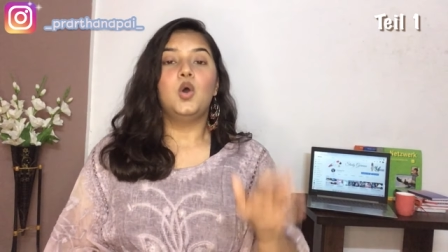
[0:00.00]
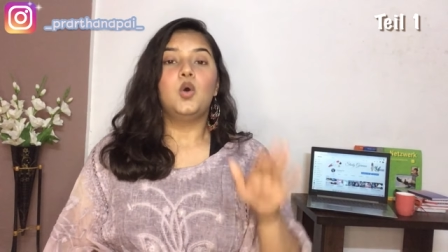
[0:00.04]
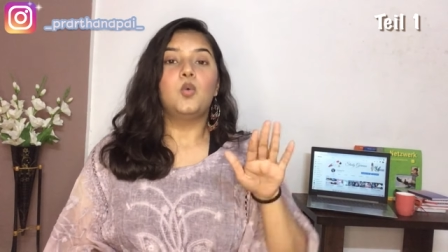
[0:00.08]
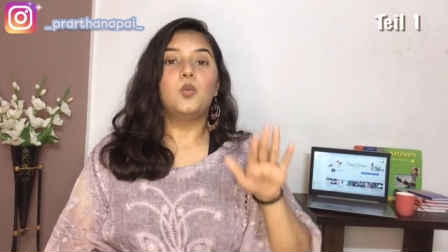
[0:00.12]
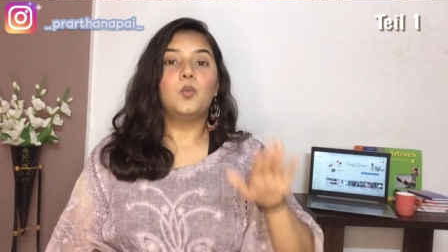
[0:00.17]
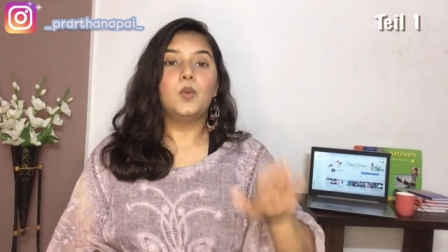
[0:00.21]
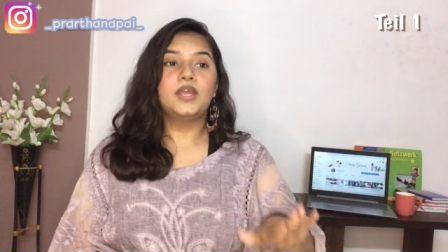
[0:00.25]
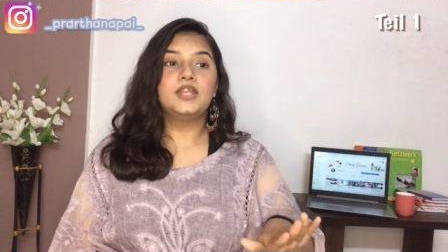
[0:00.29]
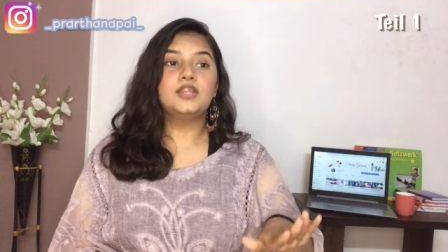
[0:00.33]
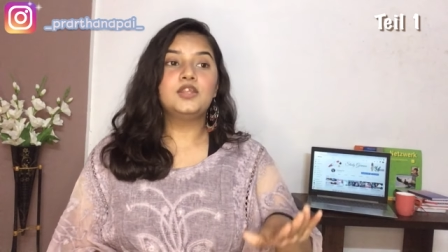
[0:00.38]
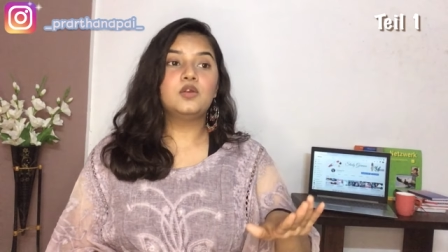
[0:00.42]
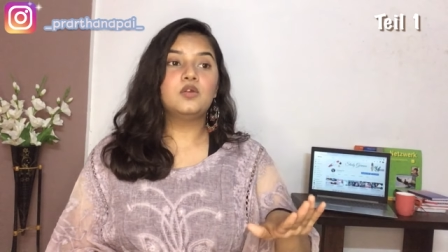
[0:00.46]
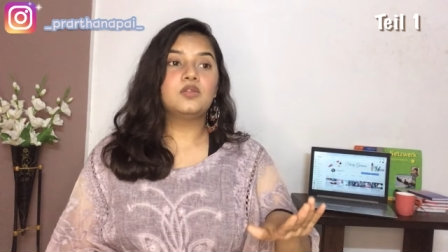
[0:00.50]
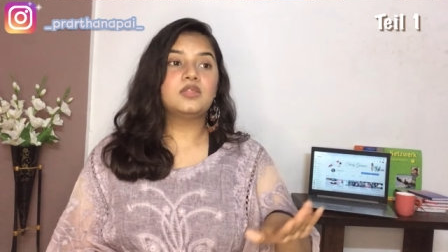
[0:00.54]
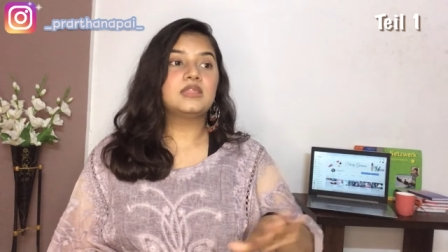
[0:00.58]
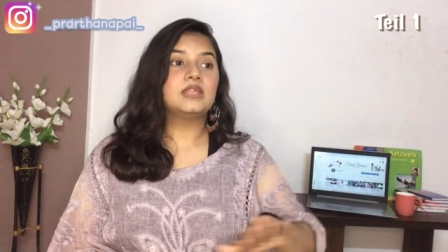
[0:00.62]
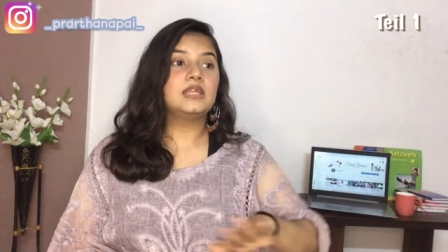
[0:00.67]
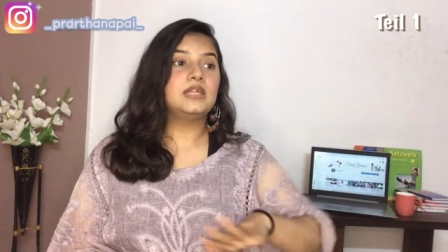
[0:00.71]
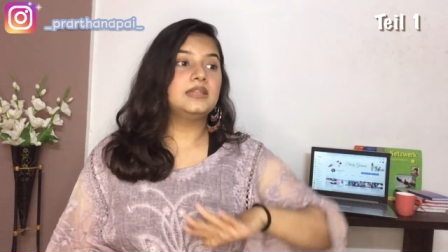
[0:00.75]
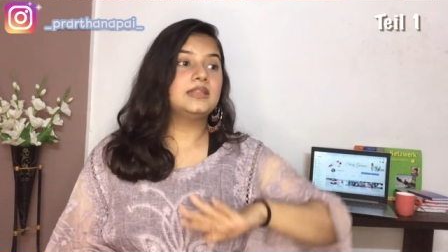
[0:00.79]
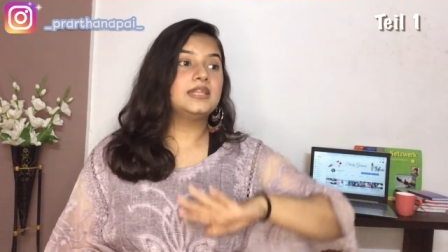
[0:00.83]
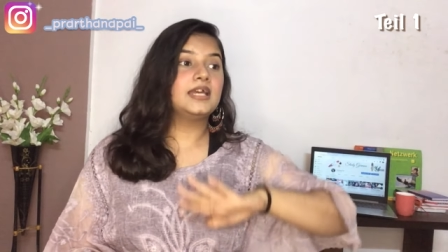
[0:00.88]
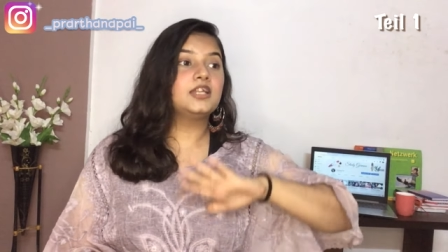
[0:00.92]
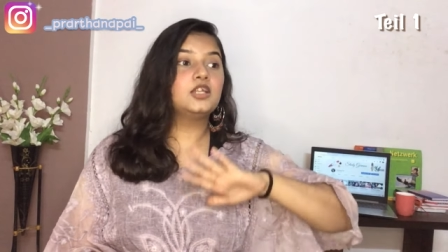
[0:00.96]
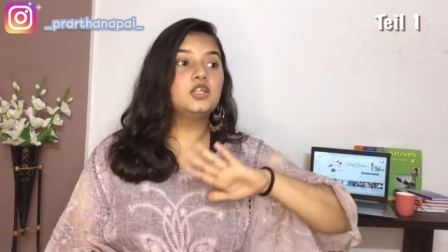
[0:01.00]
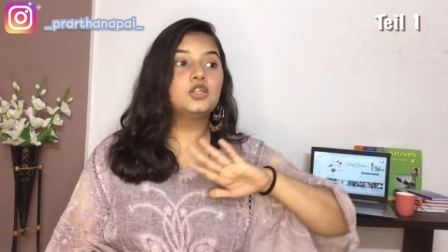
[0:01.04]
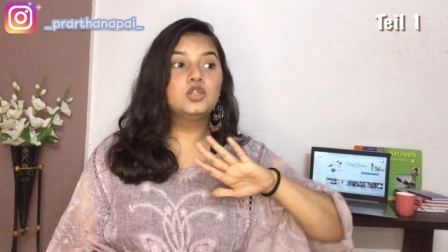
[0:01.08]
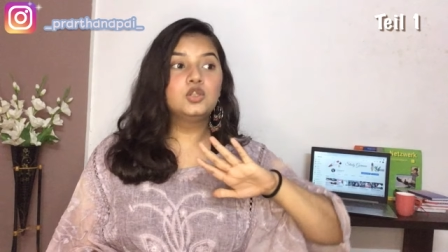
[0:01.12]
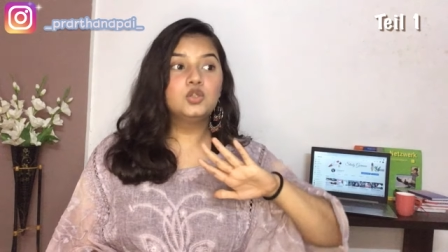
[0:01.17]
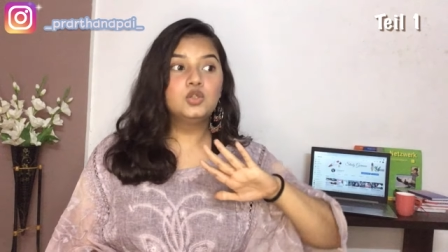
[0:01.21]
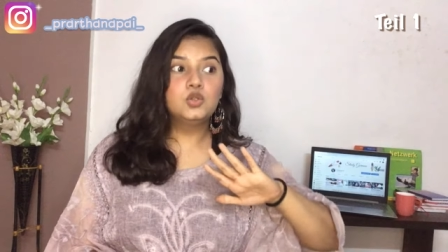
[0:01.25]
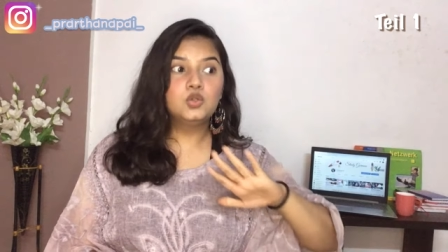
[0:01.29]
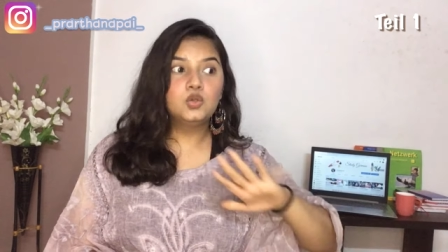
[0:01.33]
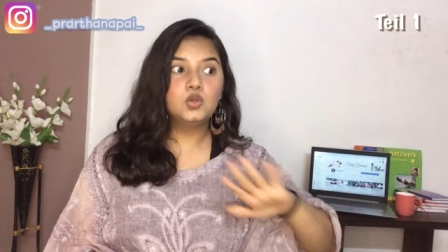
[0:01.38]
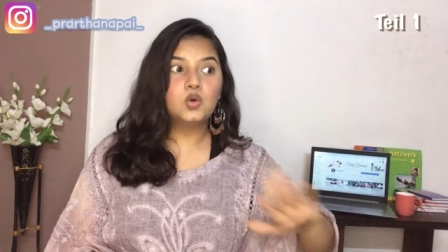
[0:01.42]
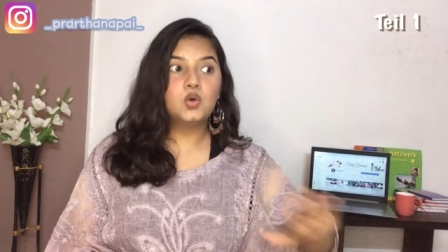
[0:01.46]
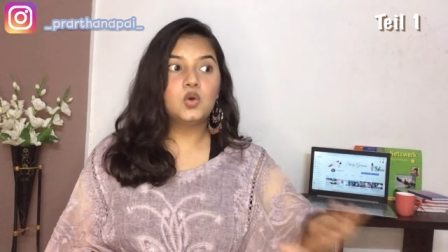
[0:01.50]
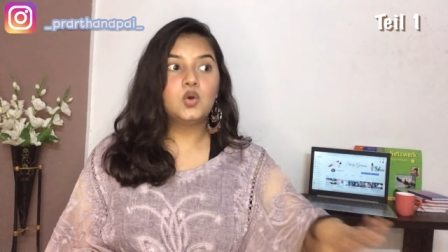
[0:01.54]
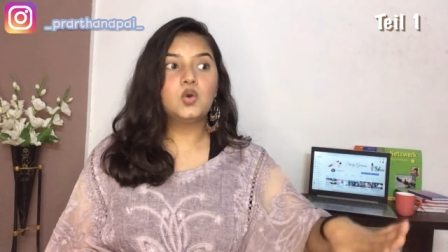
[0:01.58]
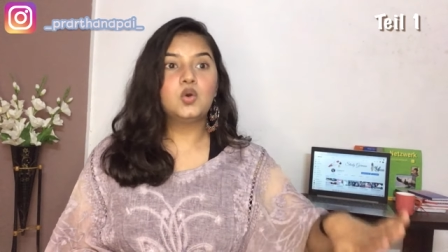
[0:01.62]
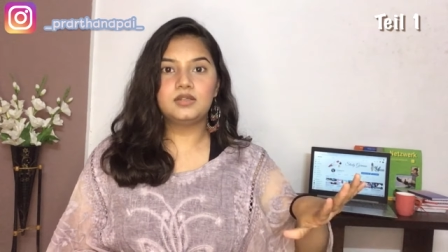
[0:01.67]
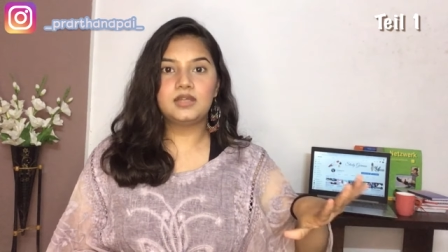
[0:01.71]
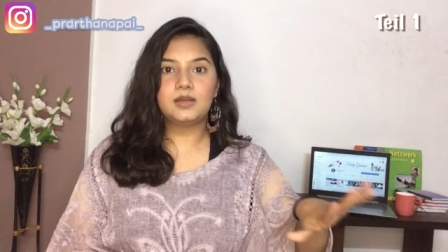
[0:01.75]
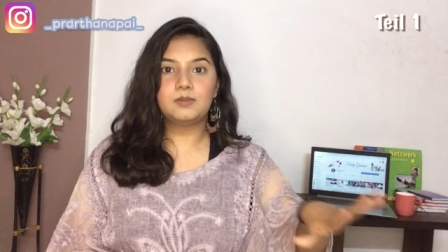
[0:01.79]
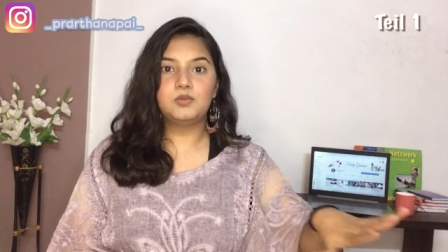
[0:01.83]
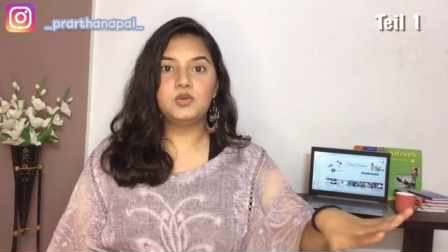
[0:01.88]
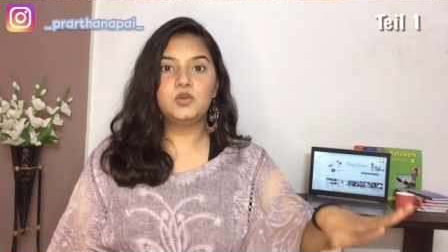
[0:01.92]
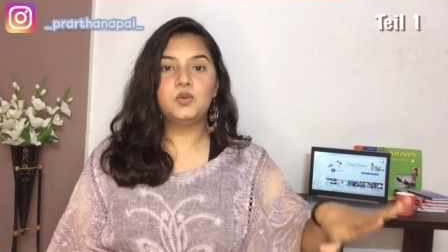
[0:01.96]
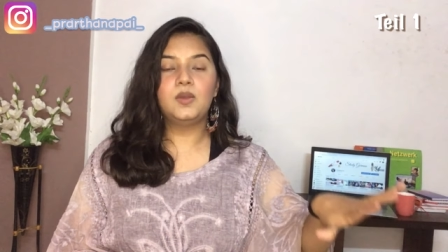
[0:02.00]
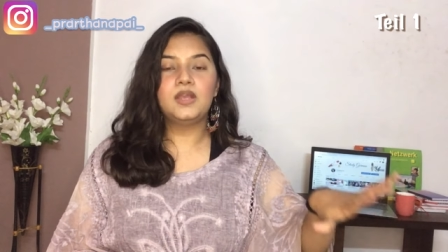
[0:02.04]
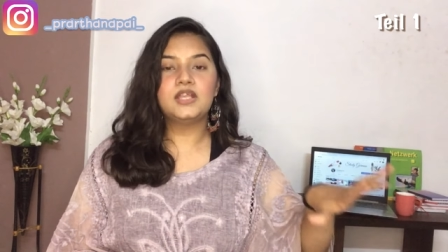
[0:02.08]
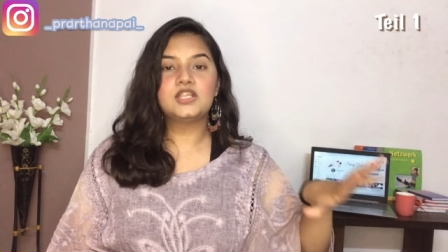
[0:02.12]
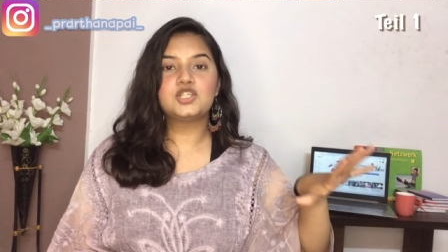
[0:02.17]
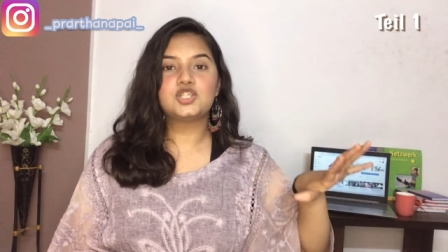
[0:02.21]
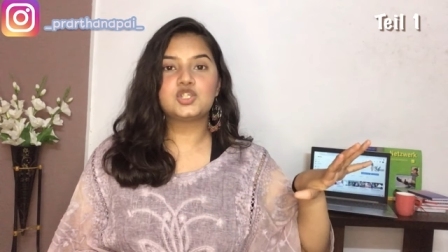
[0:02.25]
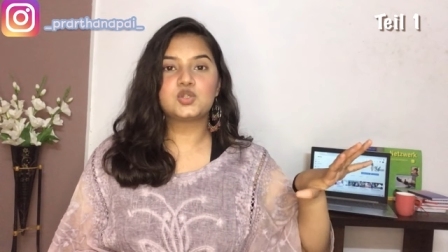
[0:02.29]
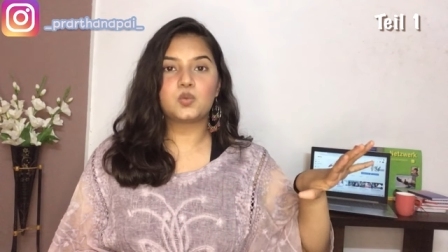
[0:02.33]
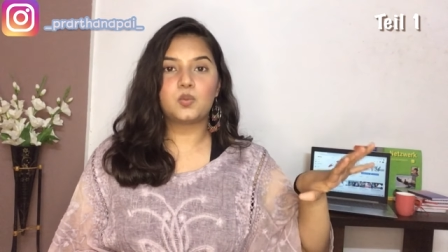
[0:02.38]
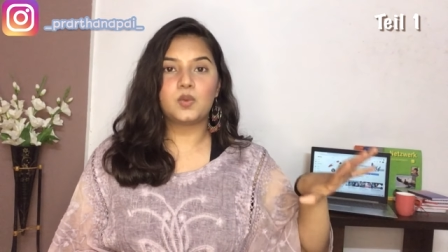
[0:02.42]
when you think that no WH